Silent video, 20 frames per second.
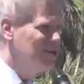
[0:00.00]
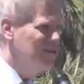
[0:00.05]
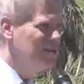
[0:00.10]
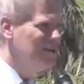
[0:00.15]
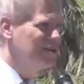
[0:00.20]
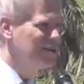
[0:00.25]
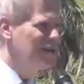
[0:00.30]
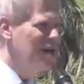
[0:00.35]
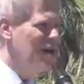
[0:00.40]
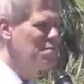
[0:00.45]
who
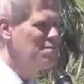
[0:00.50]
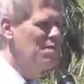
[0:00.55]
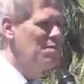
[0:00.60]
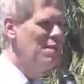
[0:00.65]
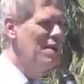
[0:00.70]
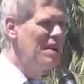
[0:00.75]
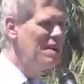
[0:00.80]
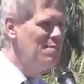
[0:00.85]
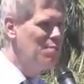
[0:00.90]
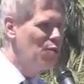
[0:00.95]
has come to
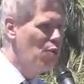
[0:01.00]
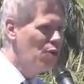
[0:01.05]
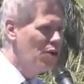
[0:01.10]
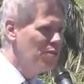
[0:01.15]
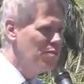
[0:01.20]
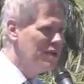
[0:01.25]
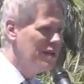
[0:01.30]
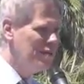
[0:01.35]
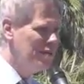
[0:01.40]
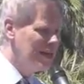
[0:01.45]
many board
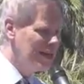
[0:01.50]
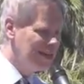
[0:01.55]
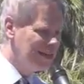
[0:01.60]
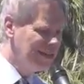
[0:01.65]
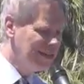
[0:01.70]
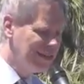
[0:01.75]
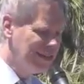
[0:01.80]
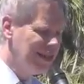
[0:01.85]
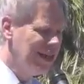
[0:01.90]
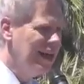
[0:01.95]

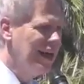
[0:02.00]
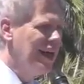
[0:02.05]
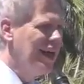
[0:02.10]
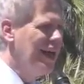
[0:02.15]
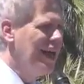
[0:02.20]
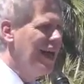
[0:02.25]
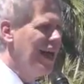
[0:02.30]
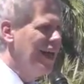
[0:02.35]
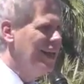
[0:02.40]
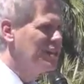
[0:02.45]
meetings
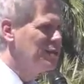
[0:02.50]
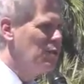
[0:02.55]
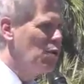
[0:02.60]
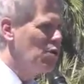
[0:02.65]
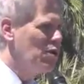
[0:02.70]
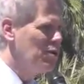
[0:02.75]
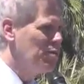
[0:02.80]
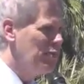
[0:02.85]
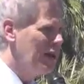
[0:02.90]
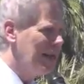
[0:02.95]
and
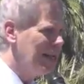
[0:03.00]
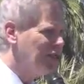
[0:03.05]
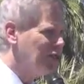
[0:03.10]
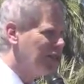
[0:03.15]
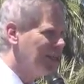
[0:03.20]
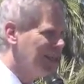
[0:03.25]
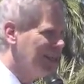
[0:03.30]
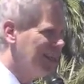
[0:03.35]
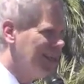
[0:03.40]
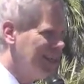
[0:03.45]
spoken
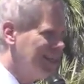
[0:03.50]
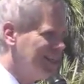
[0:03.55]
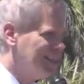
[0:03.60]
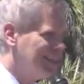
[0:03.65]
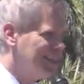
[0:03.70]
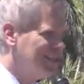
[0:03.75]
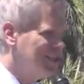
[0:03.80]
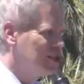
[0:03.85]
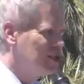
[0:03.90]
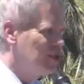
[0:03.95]
passionately on this
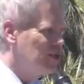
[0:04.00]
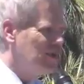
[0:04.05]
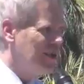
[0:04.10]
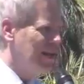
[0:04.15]
issue.